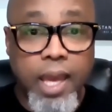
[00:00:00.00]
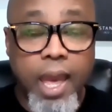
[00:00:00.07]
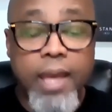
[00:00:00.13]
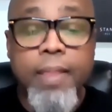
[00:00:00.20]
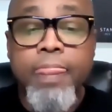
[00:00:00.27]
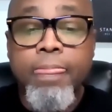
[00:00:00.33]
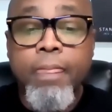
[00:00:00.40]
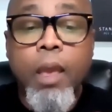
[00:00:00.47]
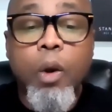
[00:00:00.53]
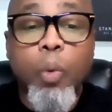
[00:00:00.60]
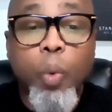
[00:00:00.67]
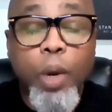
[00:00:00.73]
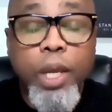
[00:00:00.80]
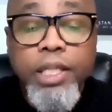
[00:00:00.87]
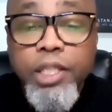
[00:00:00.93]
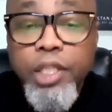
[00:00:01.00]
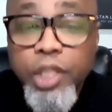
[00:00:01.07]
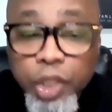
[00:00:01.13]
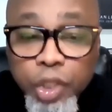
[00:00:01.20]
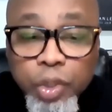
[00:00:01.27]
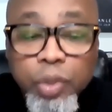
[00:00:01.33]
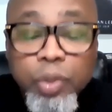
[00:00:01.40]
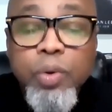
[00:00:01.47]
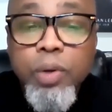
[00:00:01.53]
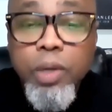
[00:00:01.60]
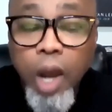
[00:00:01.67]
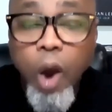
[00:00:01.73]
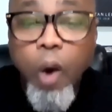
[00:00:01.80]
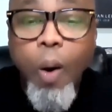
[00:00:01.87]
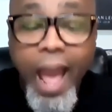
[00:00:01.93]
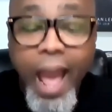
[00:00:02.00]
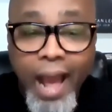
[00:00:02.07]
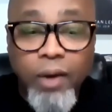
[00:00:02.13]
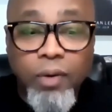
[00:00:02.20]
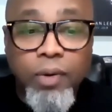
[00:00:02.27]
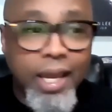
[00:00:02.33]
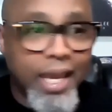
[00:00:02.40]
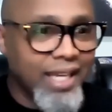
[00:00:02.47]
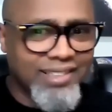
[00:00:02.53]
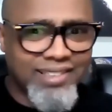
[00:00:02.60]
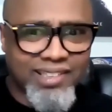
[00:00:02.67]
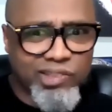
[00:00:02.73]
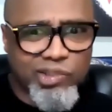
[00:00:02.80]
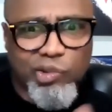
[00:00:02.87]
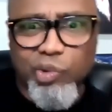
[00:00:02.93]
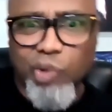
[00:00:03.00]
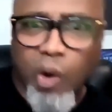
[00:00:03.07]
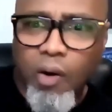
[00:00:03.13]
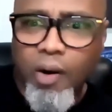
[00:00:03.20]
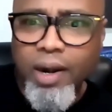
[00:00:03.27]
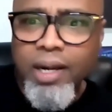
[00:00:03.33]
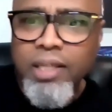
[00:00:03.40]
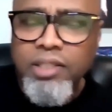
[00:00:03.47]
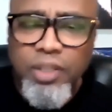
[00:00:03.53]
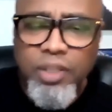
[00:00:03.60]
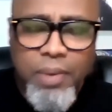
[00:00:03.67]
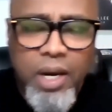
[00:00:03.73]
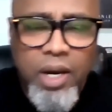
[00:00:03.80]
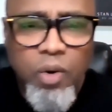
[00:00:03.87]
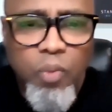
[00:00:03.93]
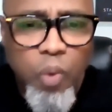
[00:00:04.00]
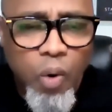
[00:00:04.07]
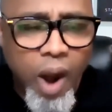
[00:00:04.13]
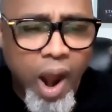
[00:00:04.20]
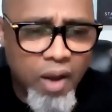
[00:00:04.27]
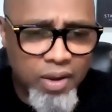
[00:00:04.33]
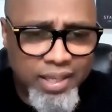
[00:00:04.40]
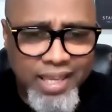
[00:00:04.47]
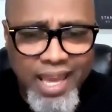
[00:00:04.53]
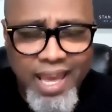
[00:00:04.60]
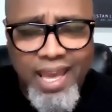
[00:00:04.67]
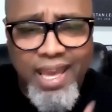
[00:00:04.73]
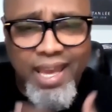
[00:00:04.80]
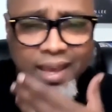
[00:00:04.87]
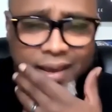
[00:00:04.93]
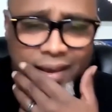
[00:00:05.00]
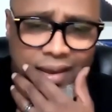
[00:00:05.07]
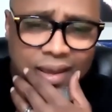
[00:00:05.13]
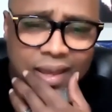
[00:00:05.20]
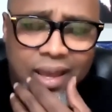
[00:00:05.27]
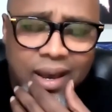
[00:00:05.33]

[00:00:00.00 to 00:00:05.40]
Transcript: Okay, when you go out and just start some unwarranted, oh yeah,